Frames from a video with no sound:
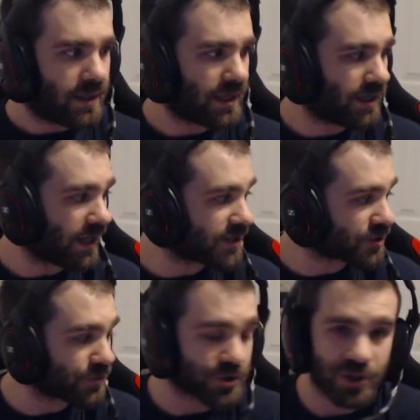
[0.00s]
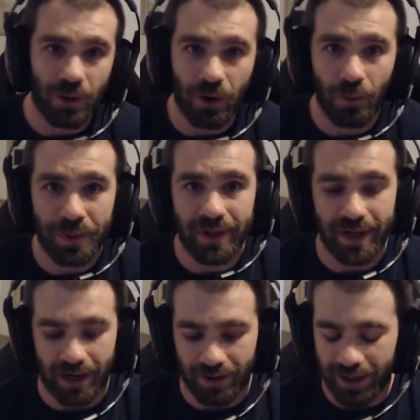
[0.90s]
I just feel so open
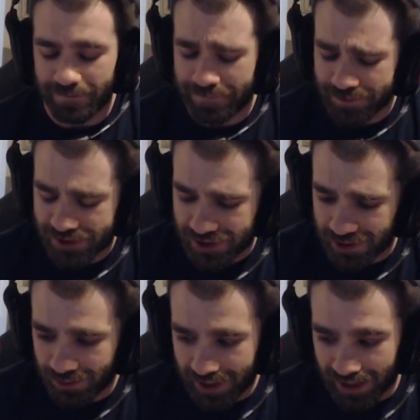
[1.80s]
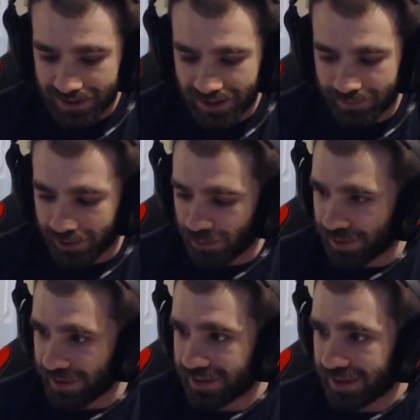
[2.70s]
now. I feel so goddamn
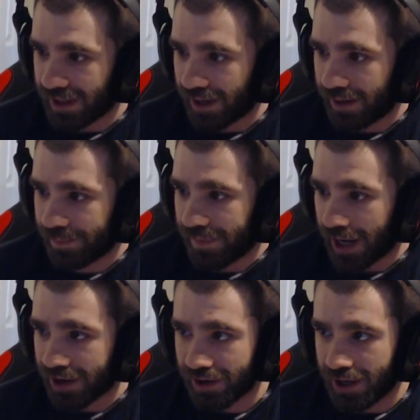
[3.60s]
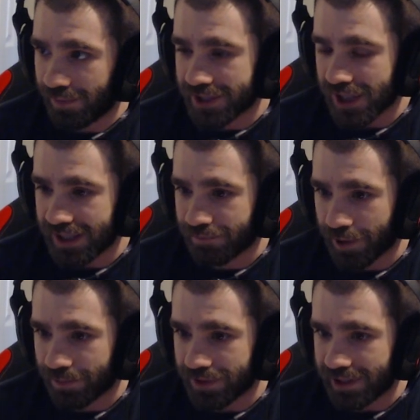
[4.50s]
open. I don't know how much I can
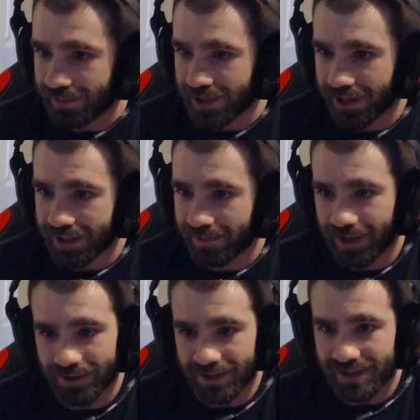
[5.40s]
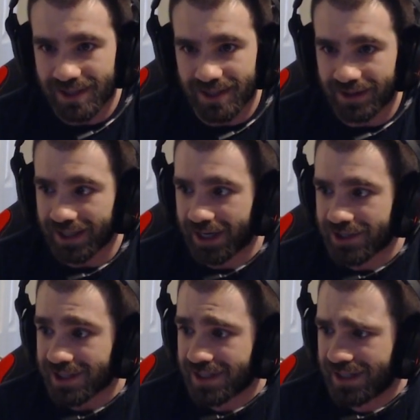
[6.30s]
probably keep talking about this because I think I
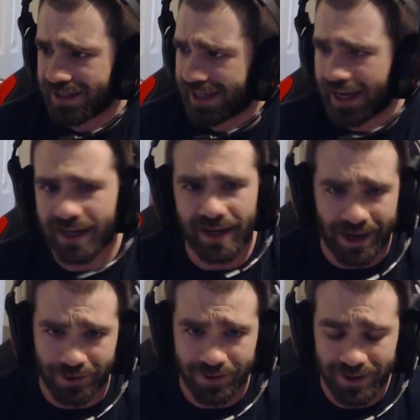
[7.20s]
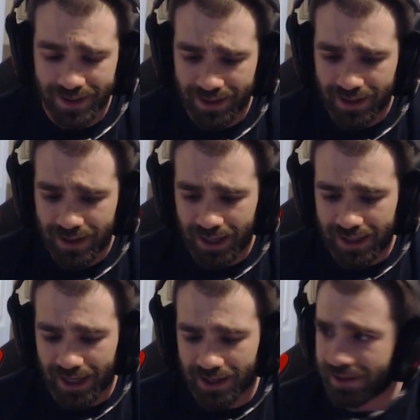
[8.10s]
just needed to get it out
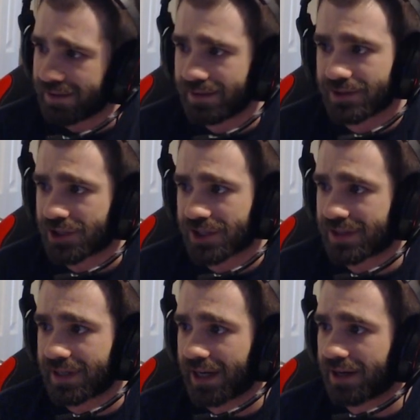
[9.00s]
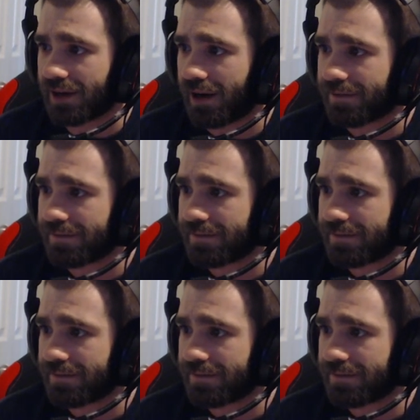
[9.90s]
and get it off.